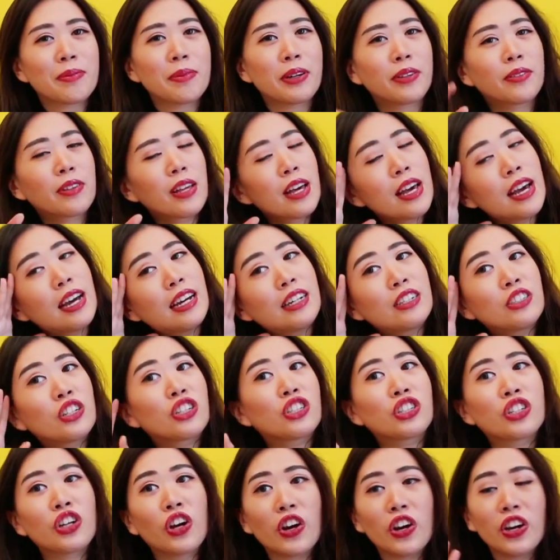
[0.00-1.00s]
I talking about
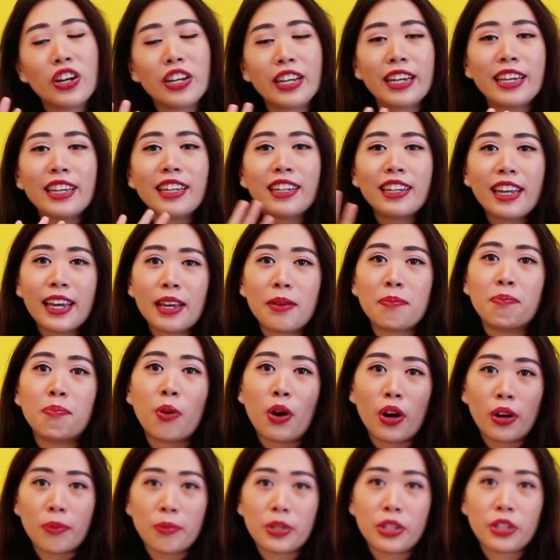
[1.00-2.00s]
the turkey
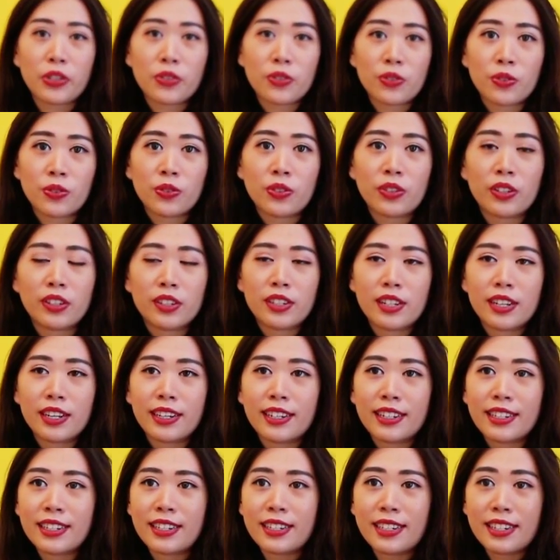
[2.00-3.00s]
leg barbecue
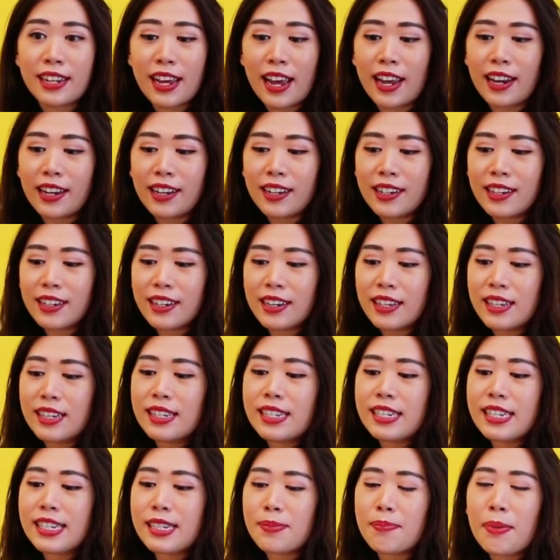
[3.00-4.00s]

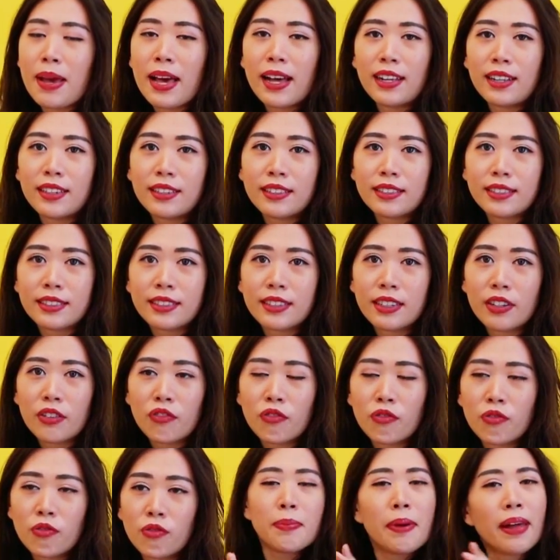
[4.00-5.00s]
stand? It
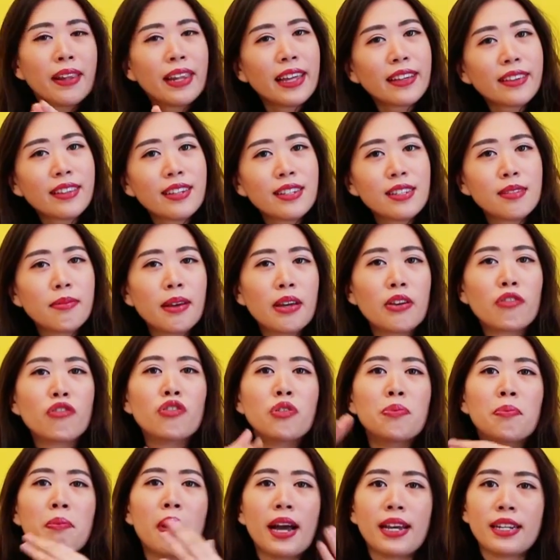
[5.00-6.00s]
doesn't smell like this,
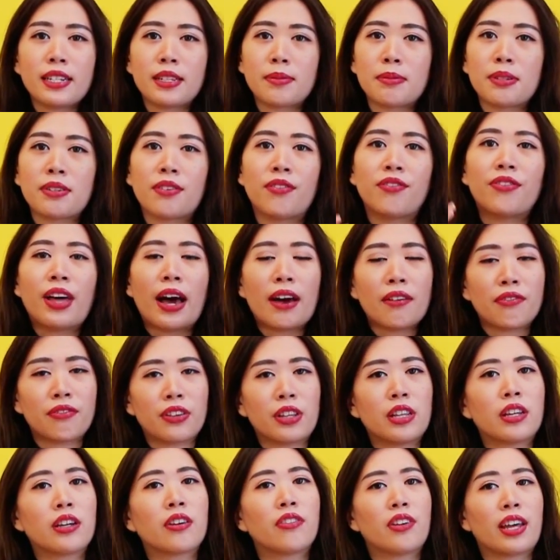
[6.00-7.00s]
but it reminds me of
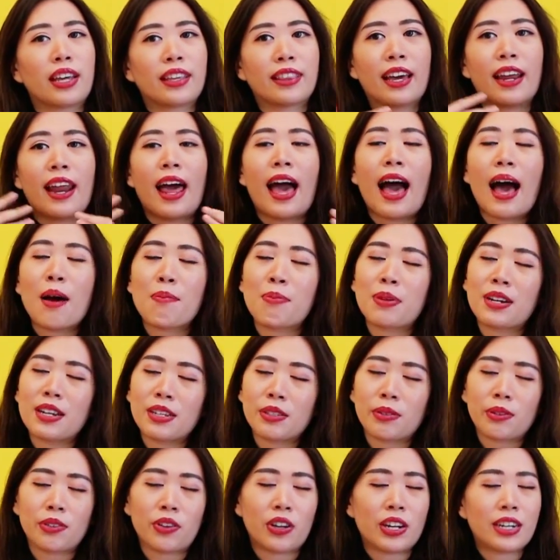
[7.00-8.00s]
that feeling of like that
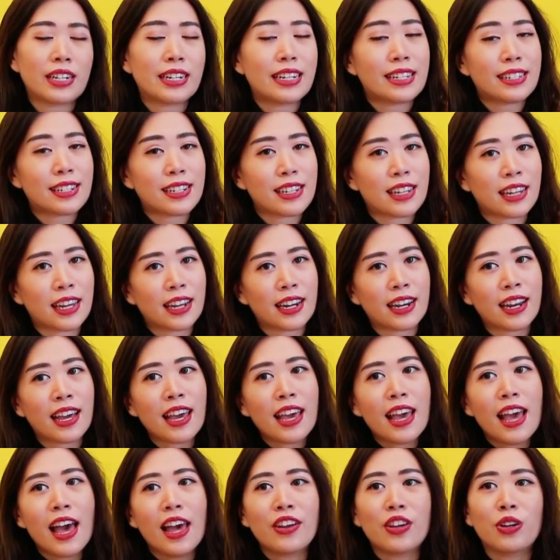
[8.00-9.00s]
happiness when you're in
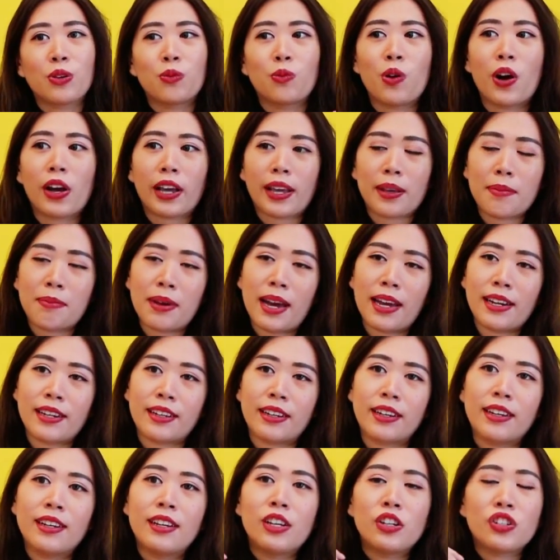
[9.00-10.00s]
Disneyland, you know, walking
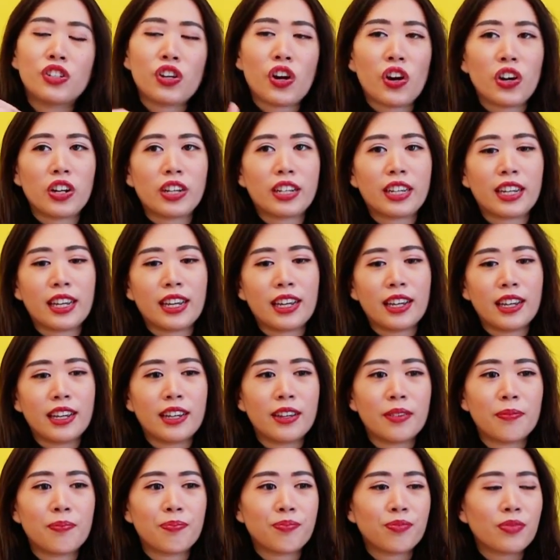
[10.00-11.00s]
by the
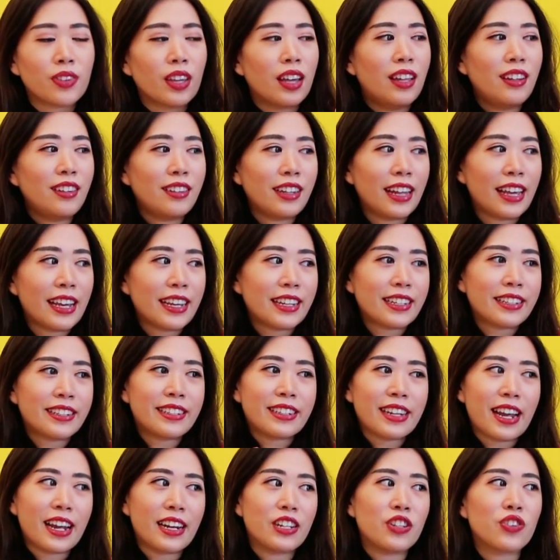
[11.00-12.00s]
turkey
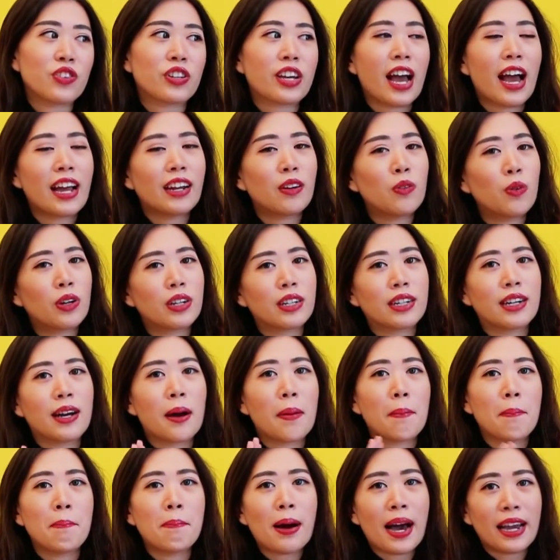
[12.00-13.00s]
leg stand, you kind of
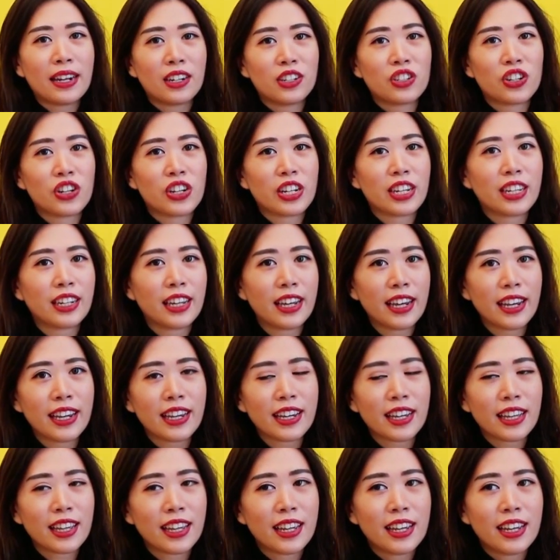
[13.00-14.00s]
want to buy the turkey
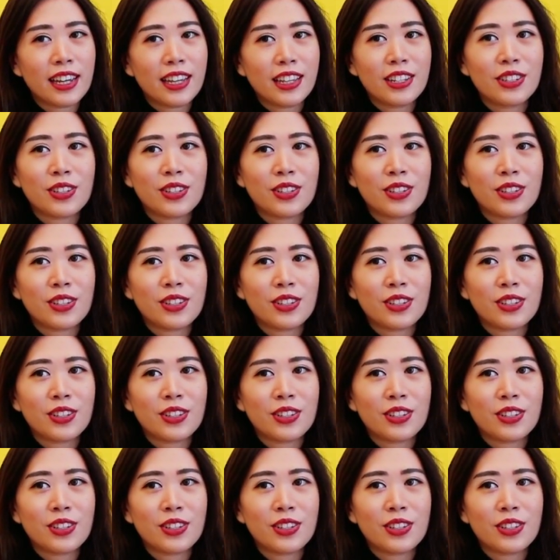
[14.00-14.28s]
leg.